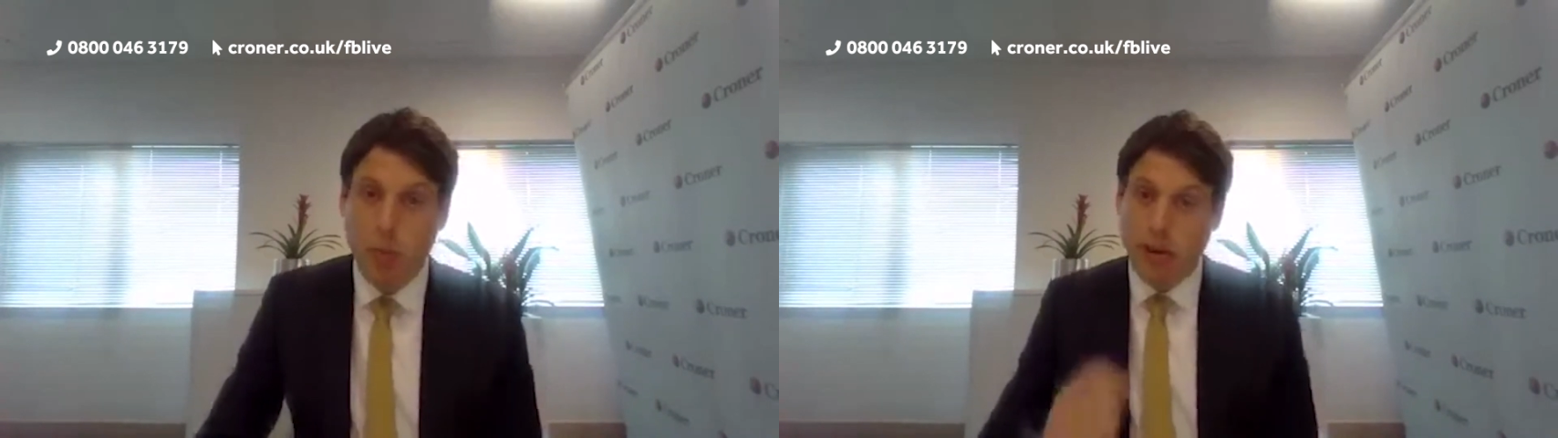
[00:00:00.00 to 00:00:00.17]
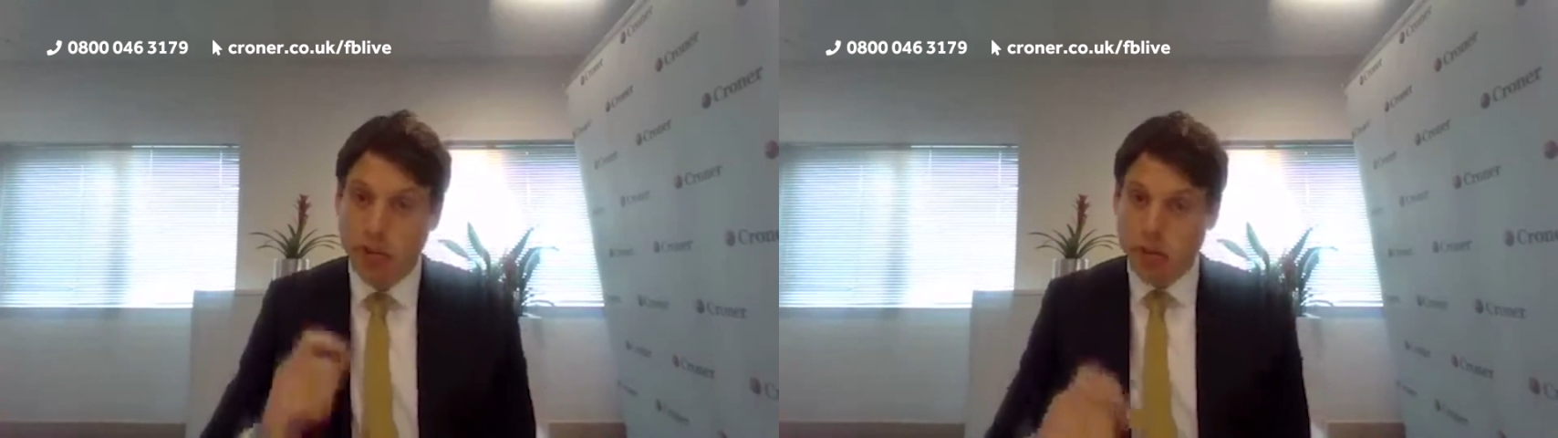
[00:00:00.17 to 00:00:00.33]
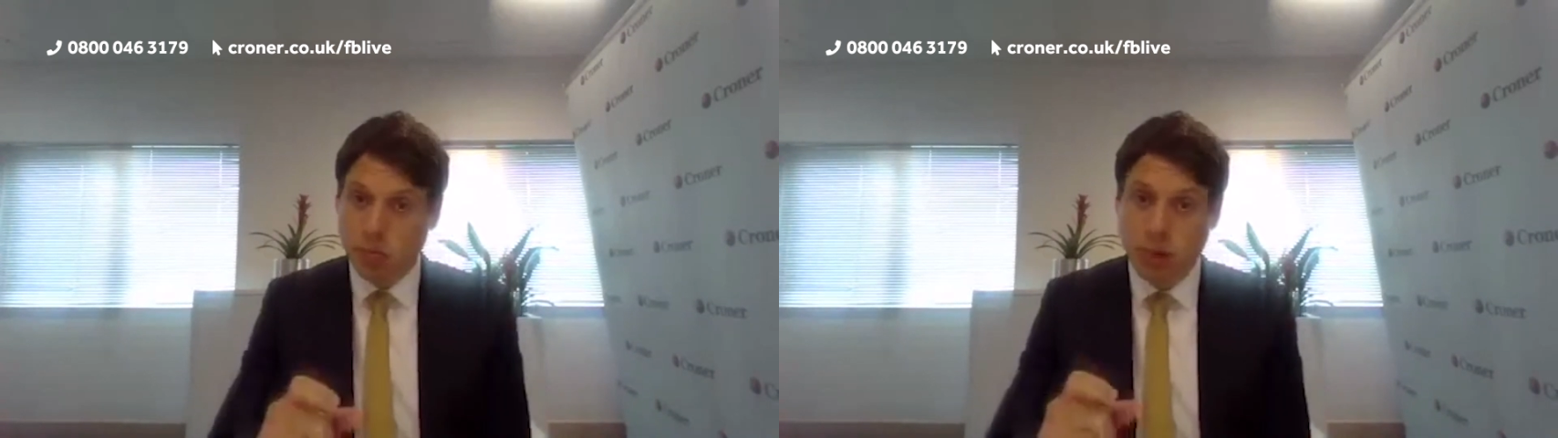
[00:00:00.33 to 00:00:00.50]
but it
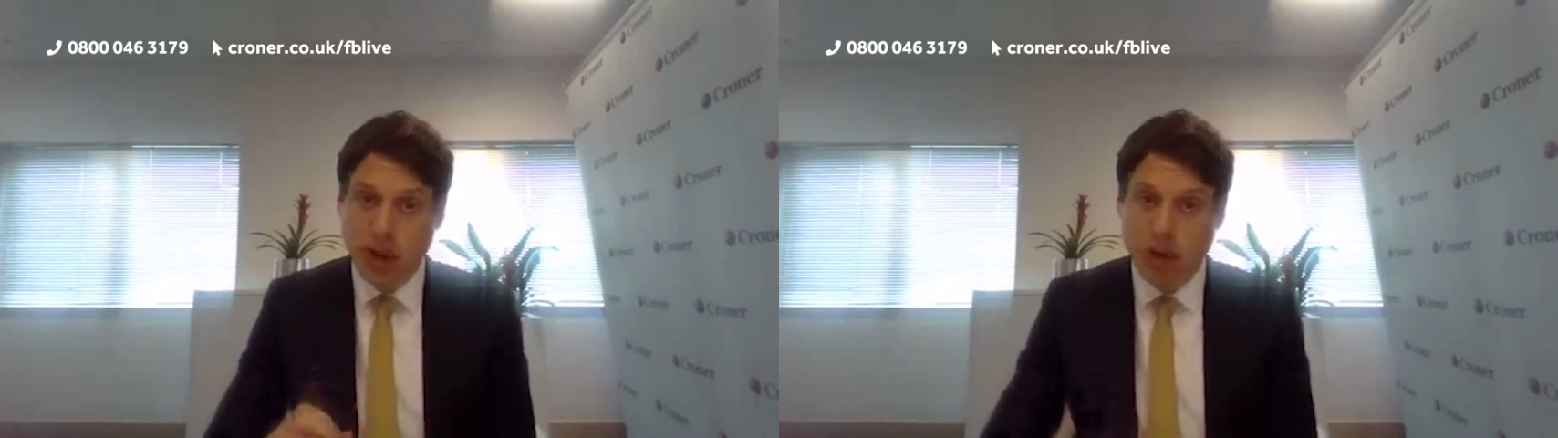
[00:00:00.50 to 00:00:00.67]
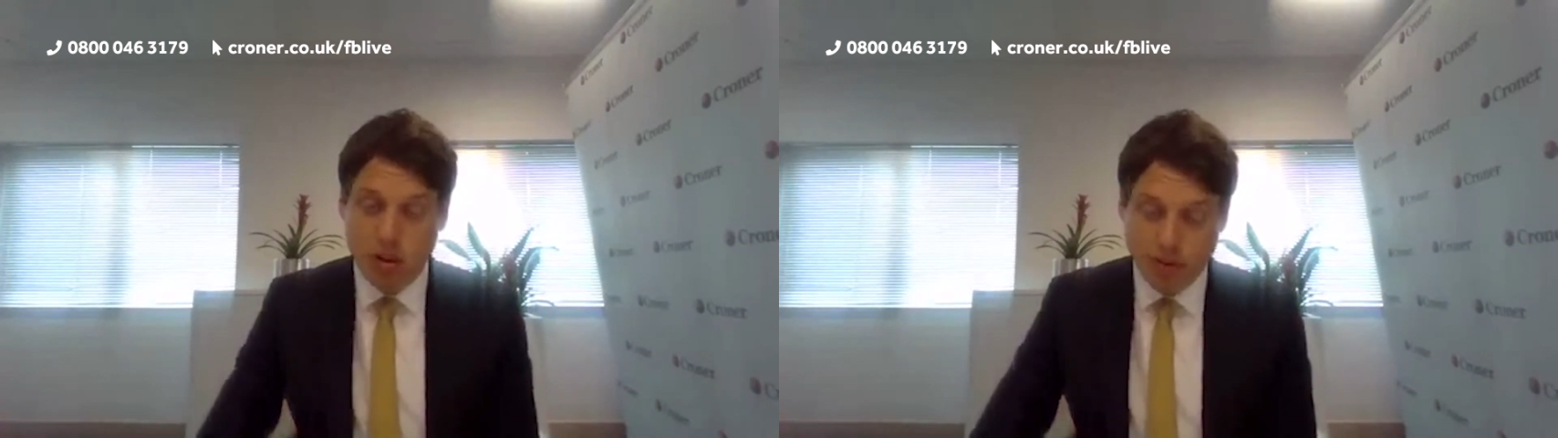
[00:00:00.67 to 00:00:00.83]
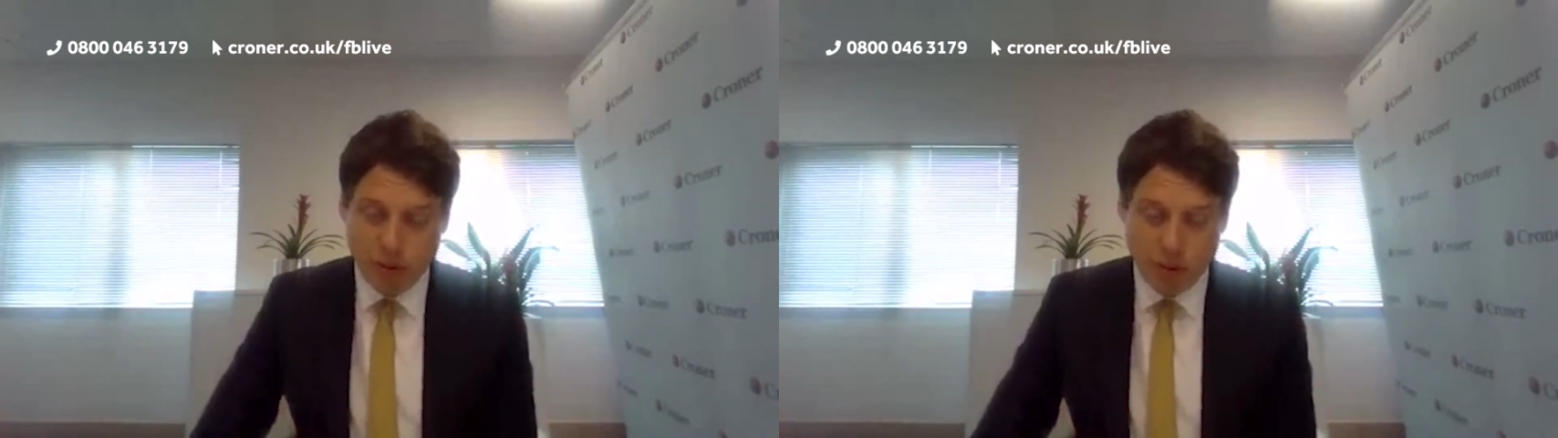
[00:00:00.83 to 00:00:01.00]
does pick
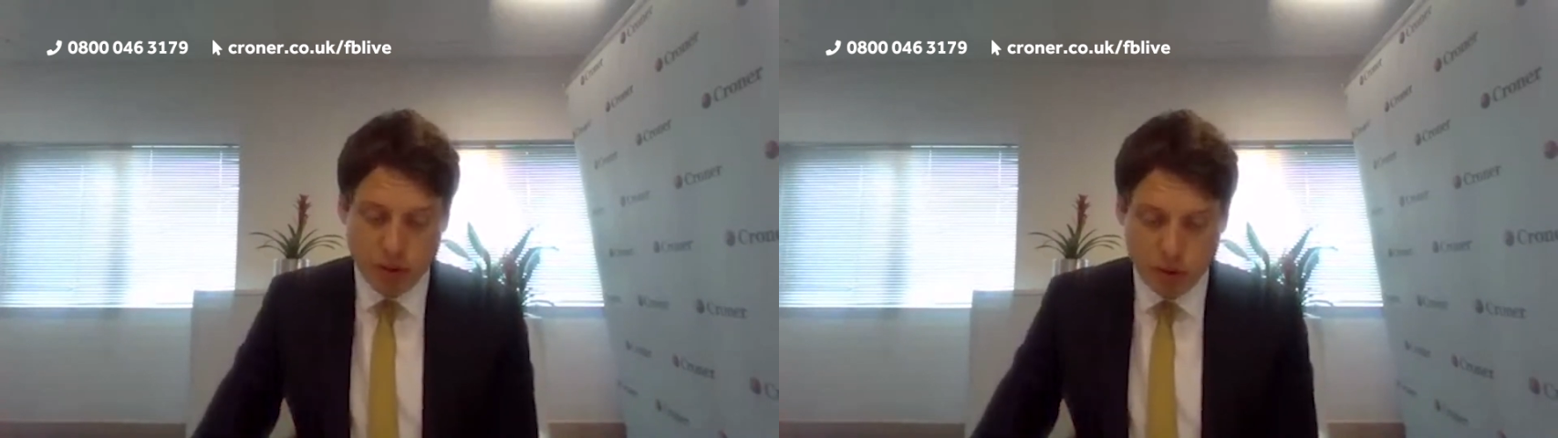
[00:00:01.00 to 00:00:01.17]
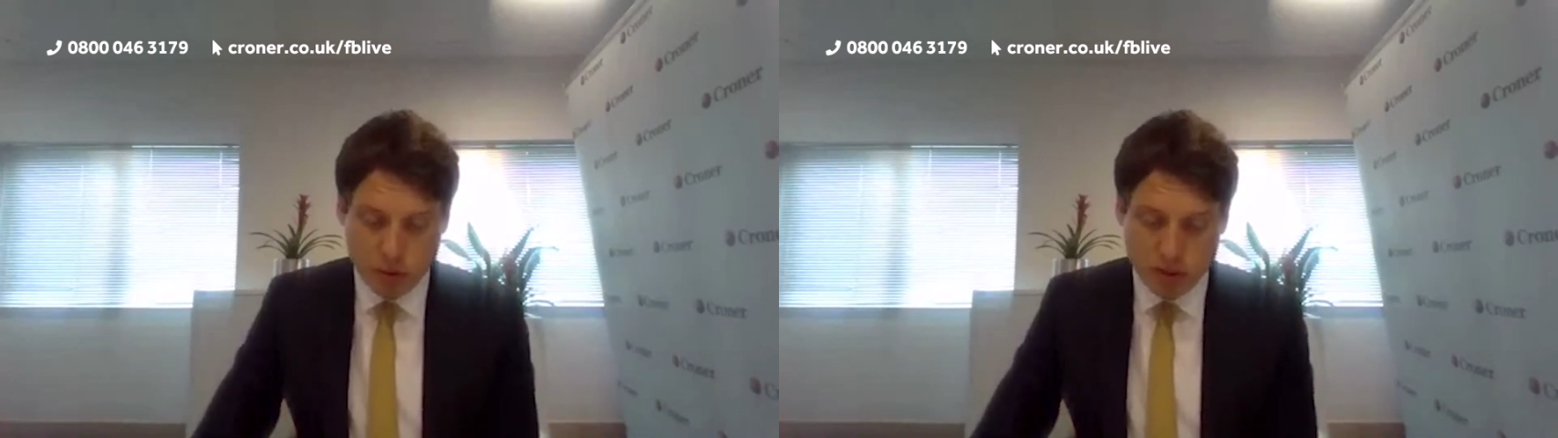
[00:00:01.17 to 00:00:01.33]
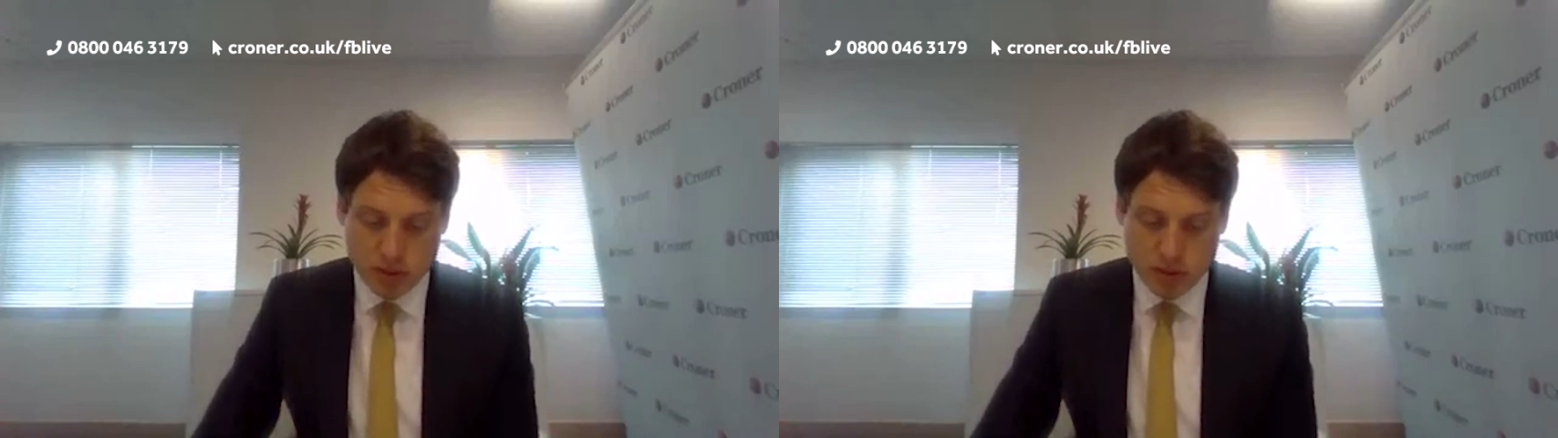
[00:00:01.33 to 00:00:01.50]
out a few of
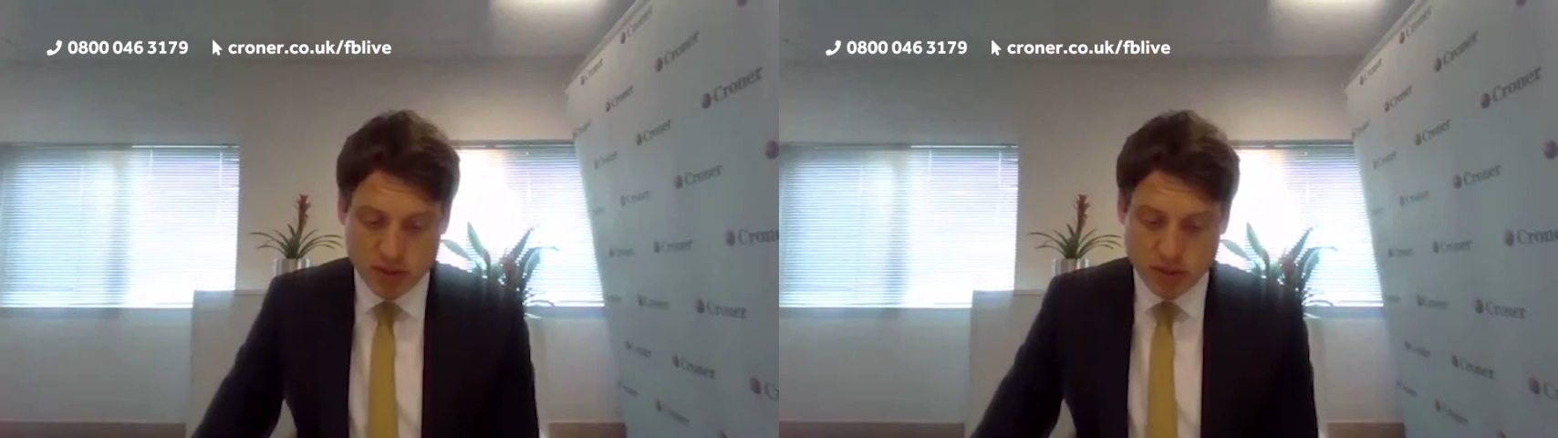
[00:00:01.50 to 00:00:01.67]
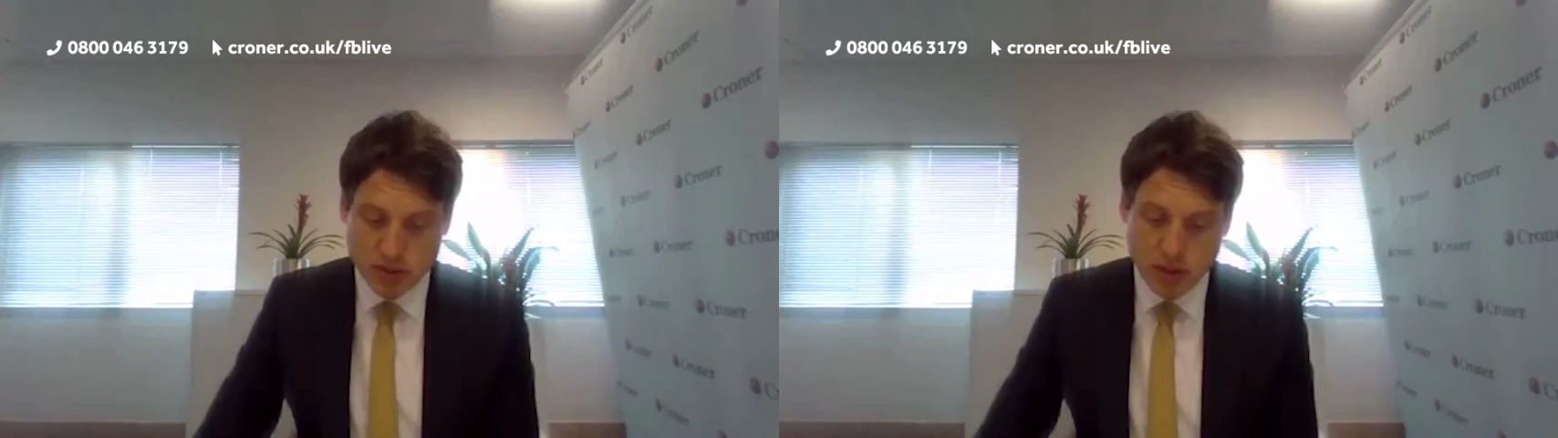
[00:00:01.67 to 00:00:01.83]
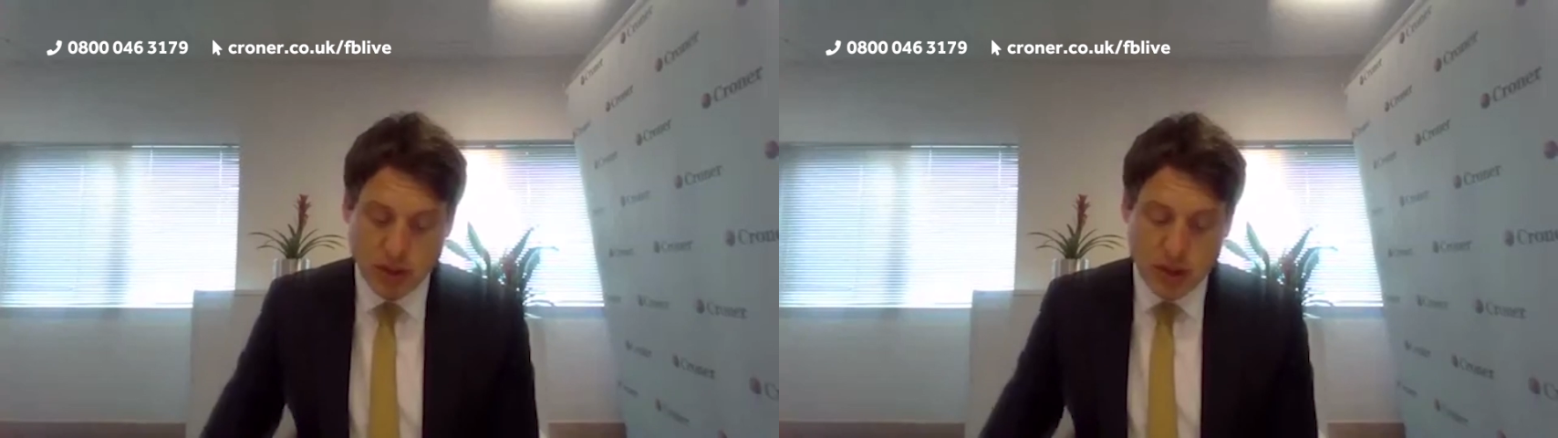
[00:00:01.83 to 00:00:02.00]
those businesses.